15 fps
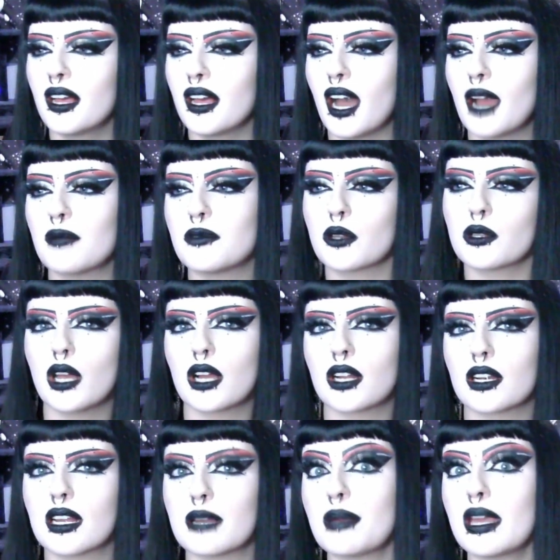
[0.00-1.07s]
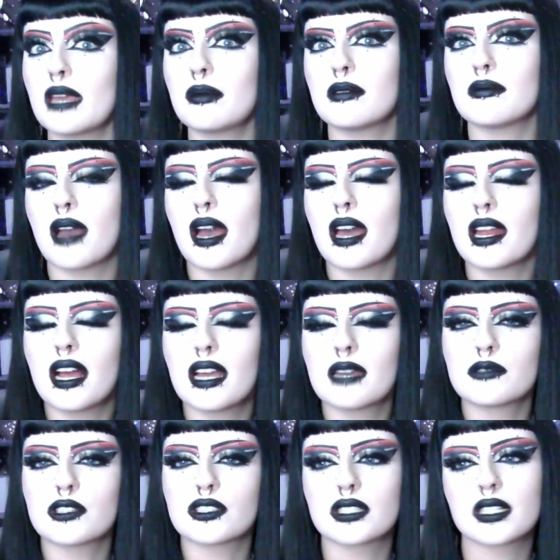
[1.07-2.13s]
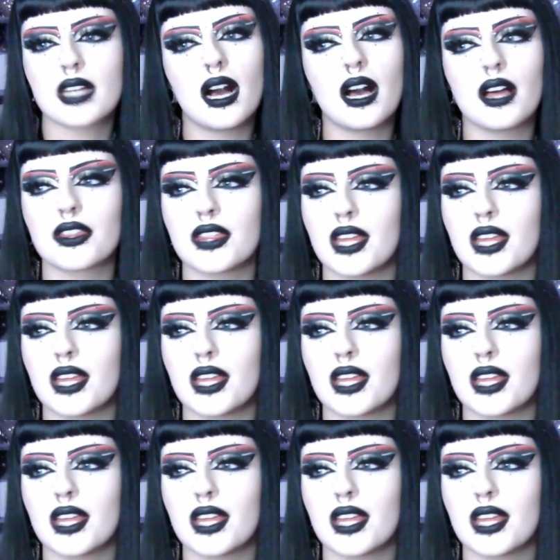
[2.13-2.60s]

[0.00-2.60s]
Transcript: I'm no longer a baby bat, I am just a goth.